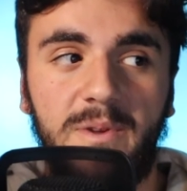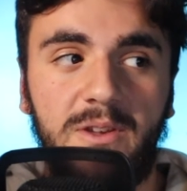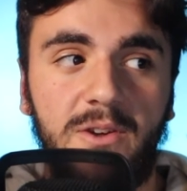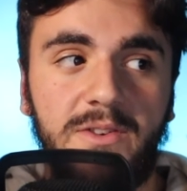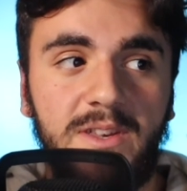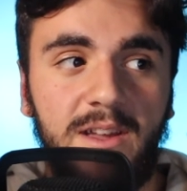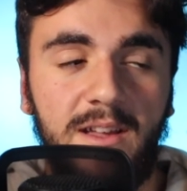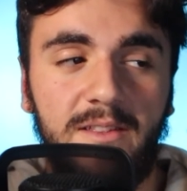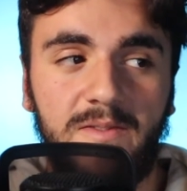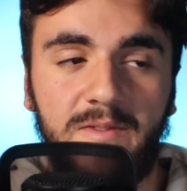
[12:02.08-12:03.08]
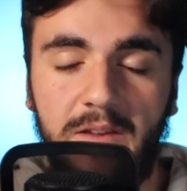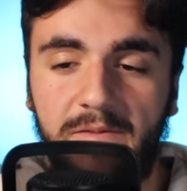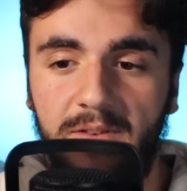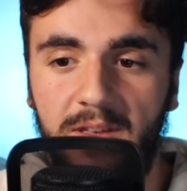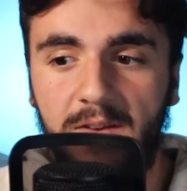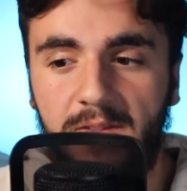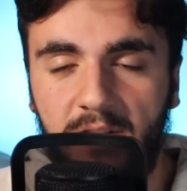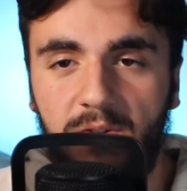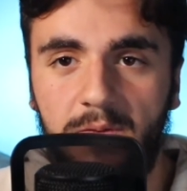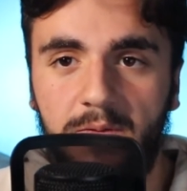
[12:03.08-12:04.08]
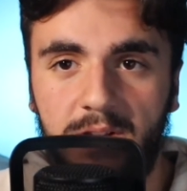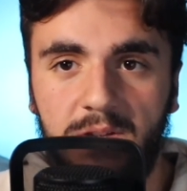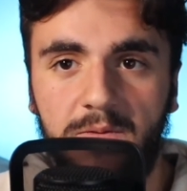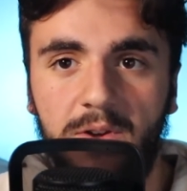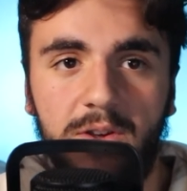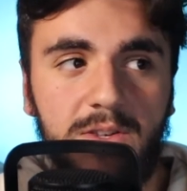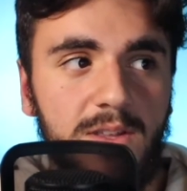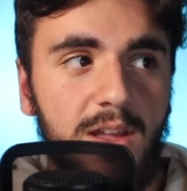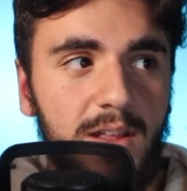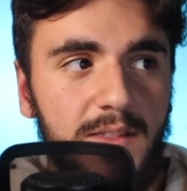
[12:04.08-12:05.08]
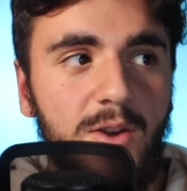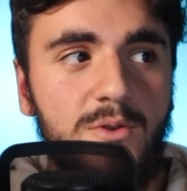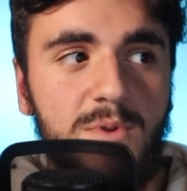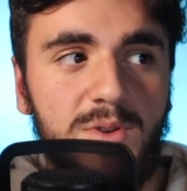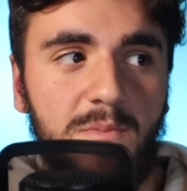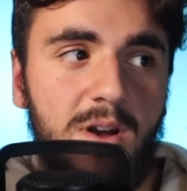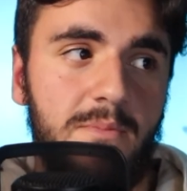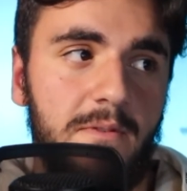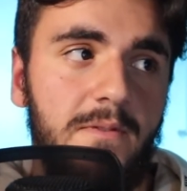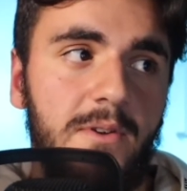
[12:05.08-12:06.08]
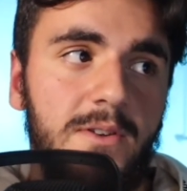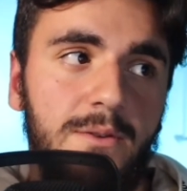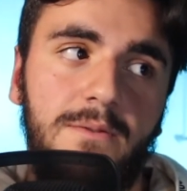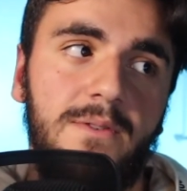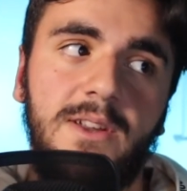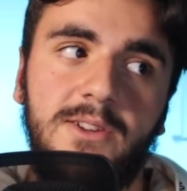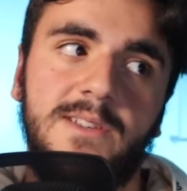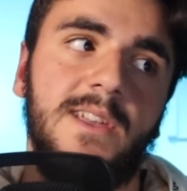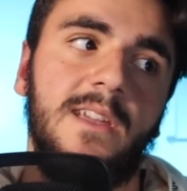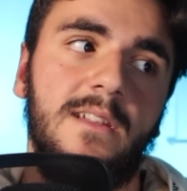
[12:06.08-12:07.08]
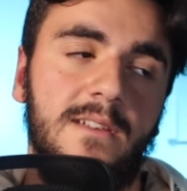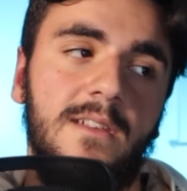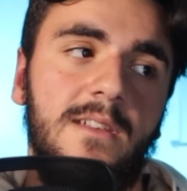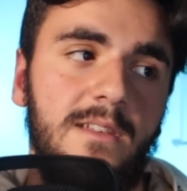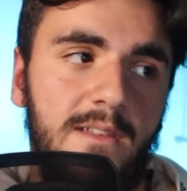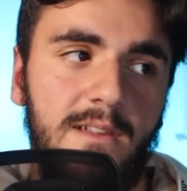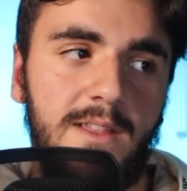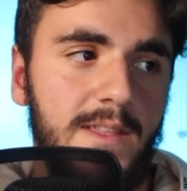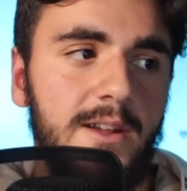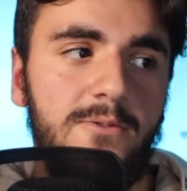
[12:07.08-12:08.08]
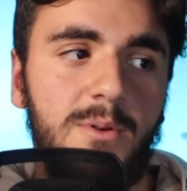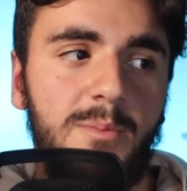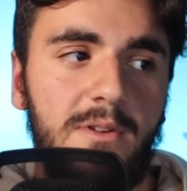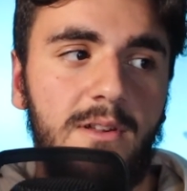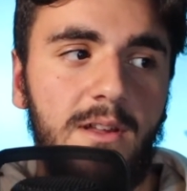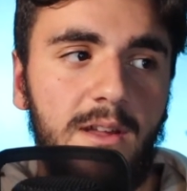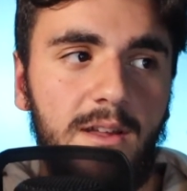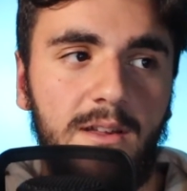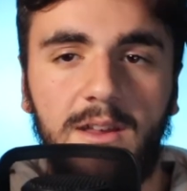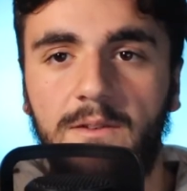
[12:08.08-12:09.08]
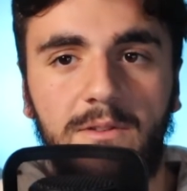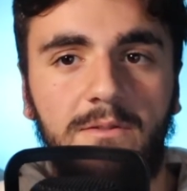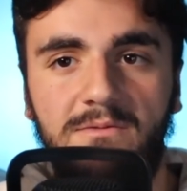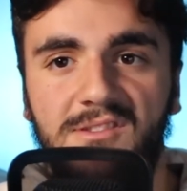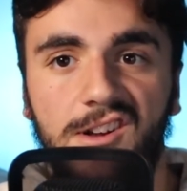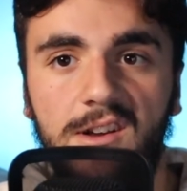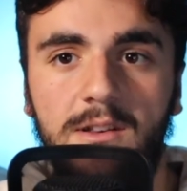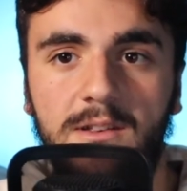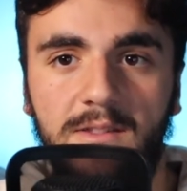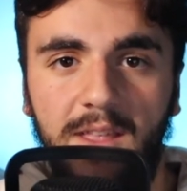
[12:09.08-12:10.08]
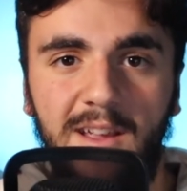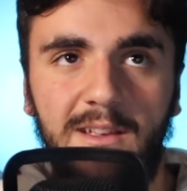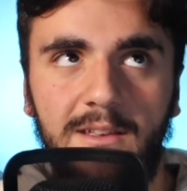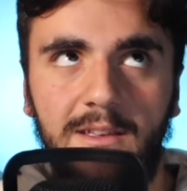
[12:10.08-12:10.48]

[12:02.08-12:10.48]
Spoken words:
because if they do finish first, they almost might prefer to finish second in their group. If not